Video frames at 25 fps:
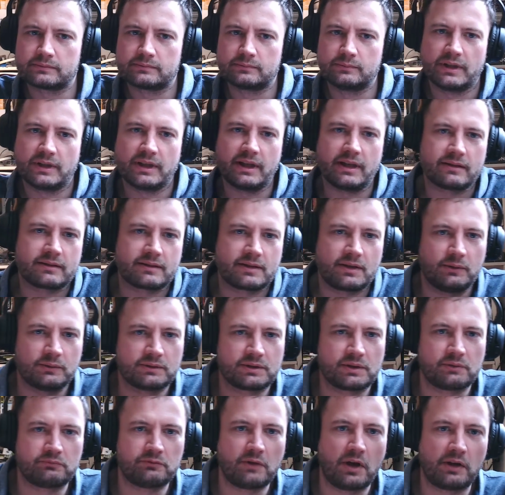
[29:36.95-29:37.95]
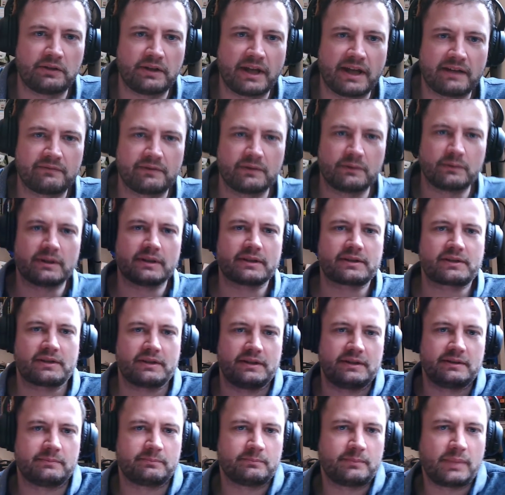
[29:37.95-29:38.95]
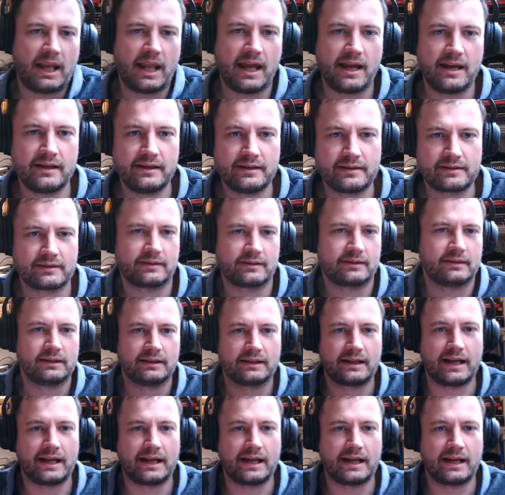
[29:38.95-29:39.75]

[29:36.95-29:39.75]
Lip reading: Were they told to rendezvous at a certain place?